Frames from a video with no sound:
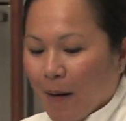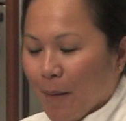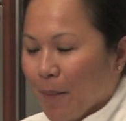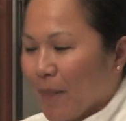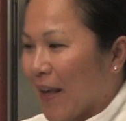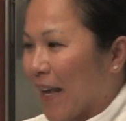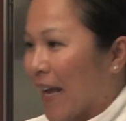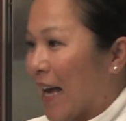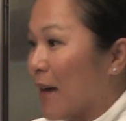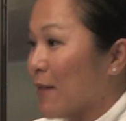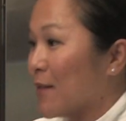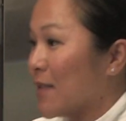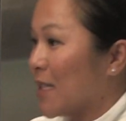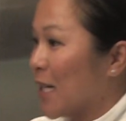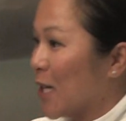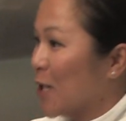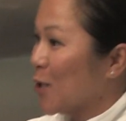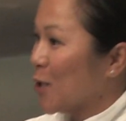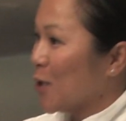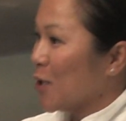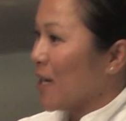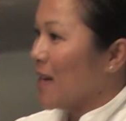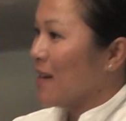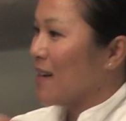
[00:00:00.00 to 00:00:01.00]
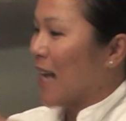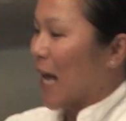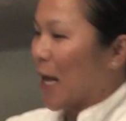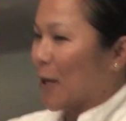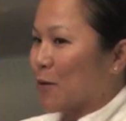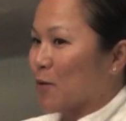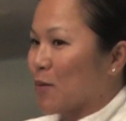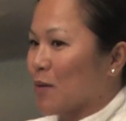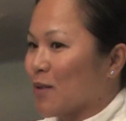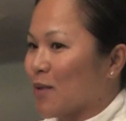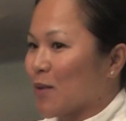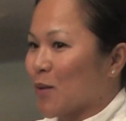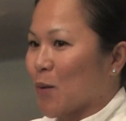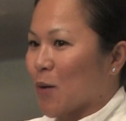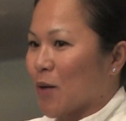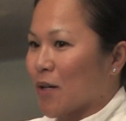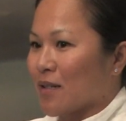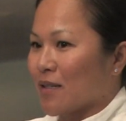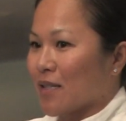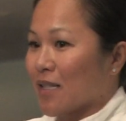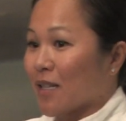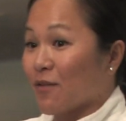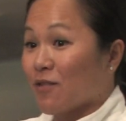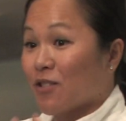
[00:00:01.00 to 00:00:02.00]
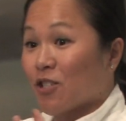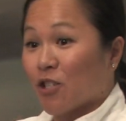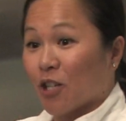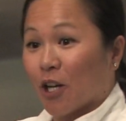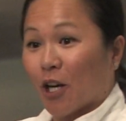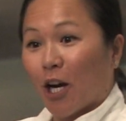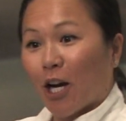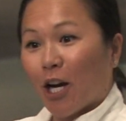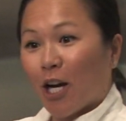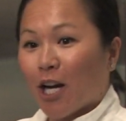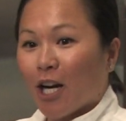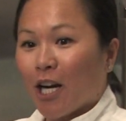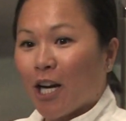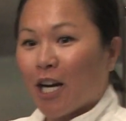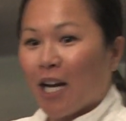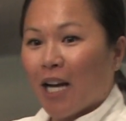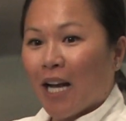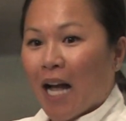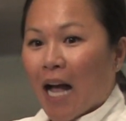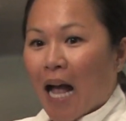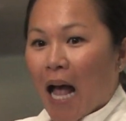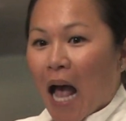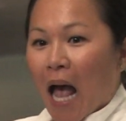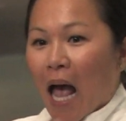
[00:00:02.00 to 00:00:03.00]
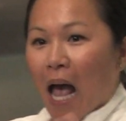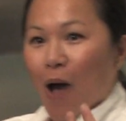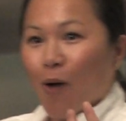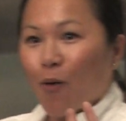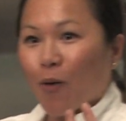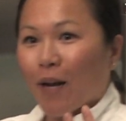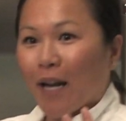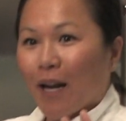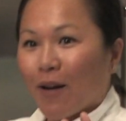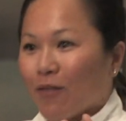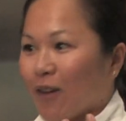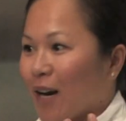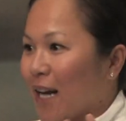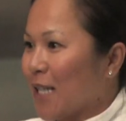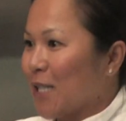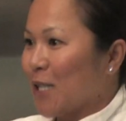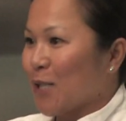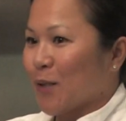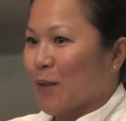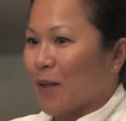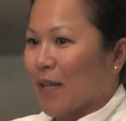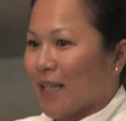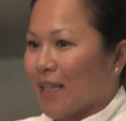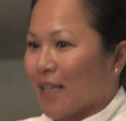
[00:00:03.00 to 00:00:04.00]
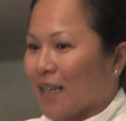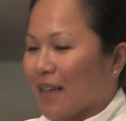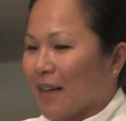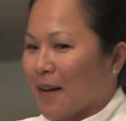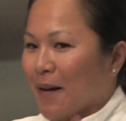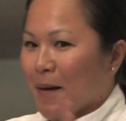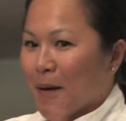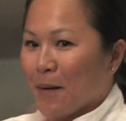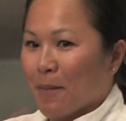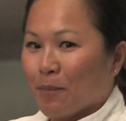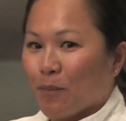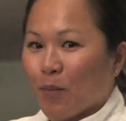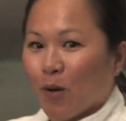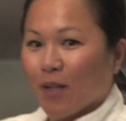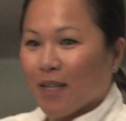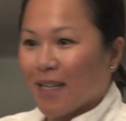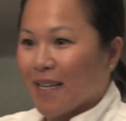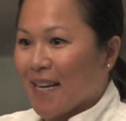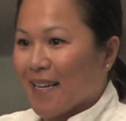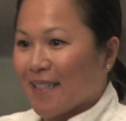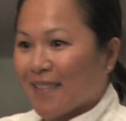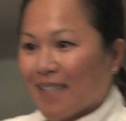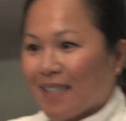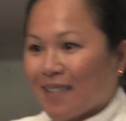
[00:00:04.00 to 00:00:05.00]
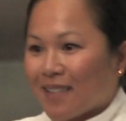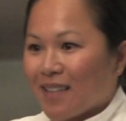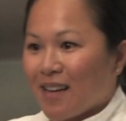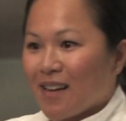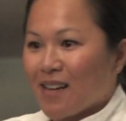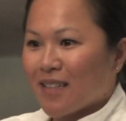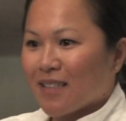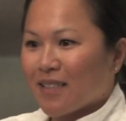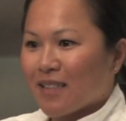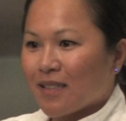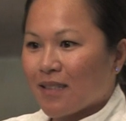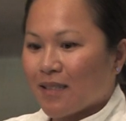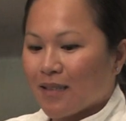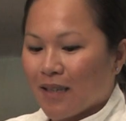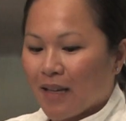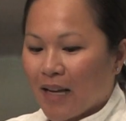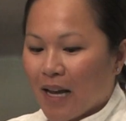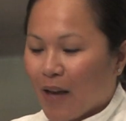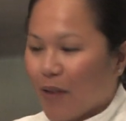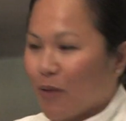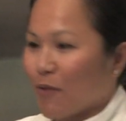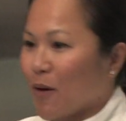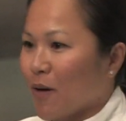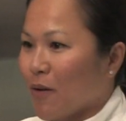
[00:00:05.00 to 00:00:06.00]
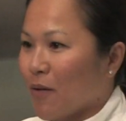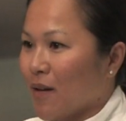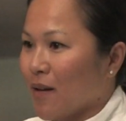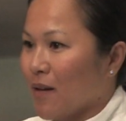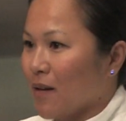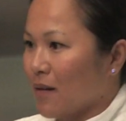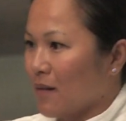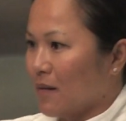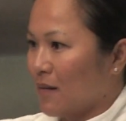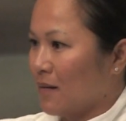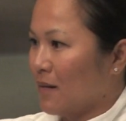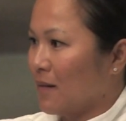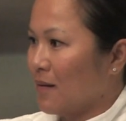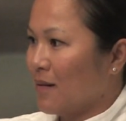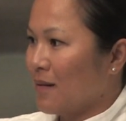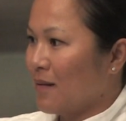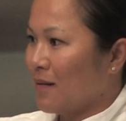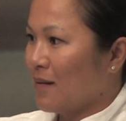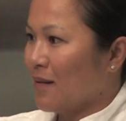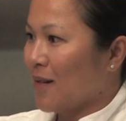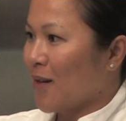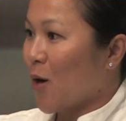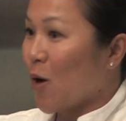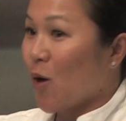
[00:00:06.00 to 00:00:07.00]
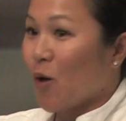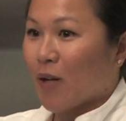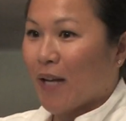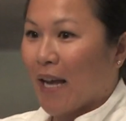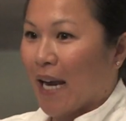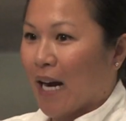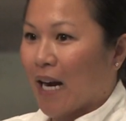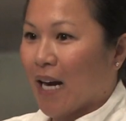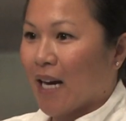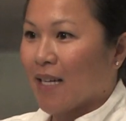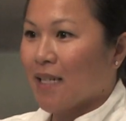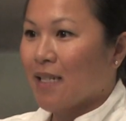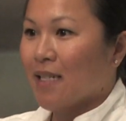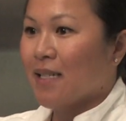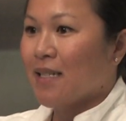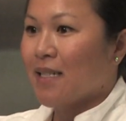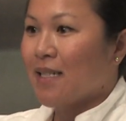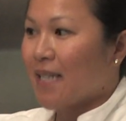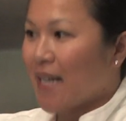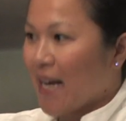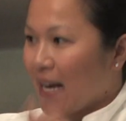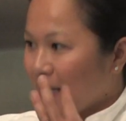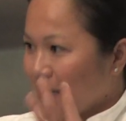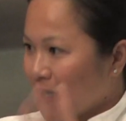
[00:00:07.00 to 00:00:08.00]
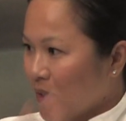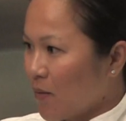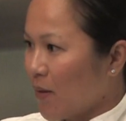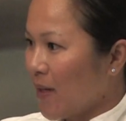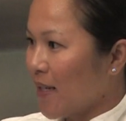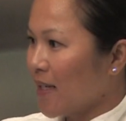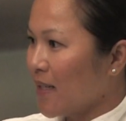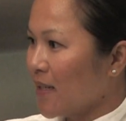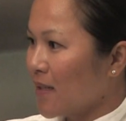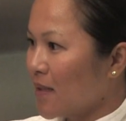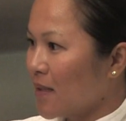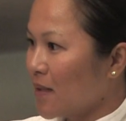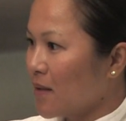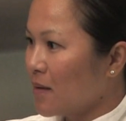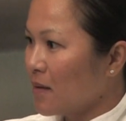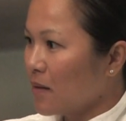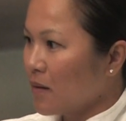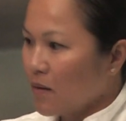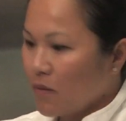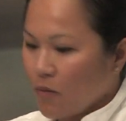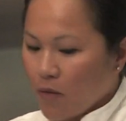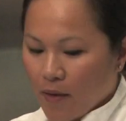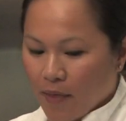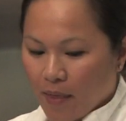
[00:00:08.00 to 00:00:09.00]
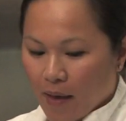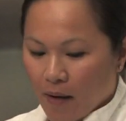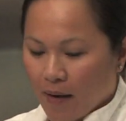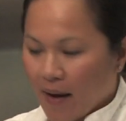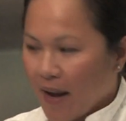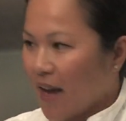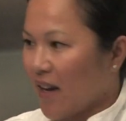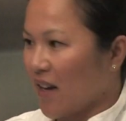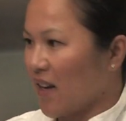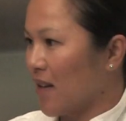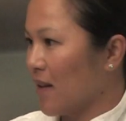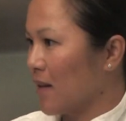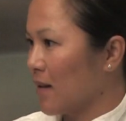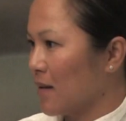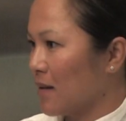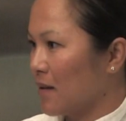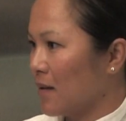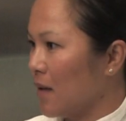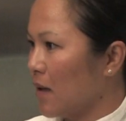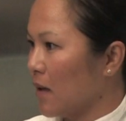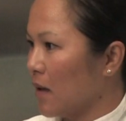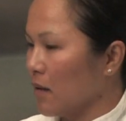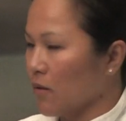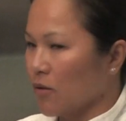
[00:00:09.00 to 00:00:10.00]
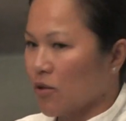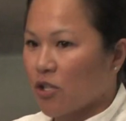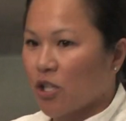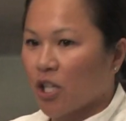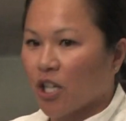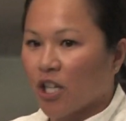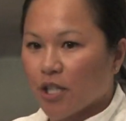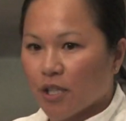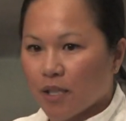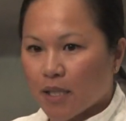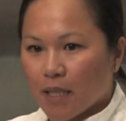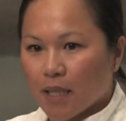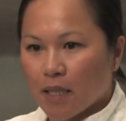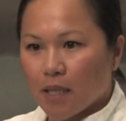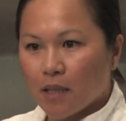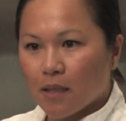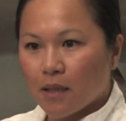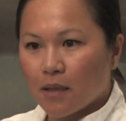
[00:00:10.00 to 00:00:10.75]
they have such a natural source of sugar. Whenever I do like a bolognese sauce, I throw in whole carrots to add sweetness without adding, you know, sugars in it.